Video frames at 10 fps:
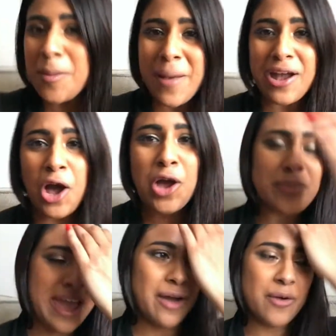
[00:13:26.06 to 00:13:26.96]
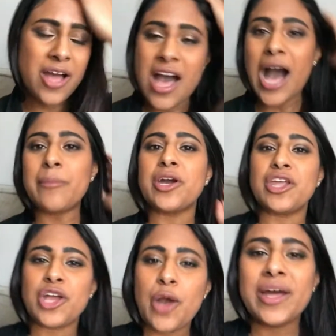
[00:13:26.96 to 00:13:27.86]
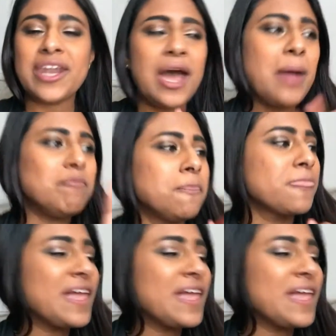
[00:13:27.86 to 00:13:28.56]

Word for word: I'm back home now. I'm gonna go and um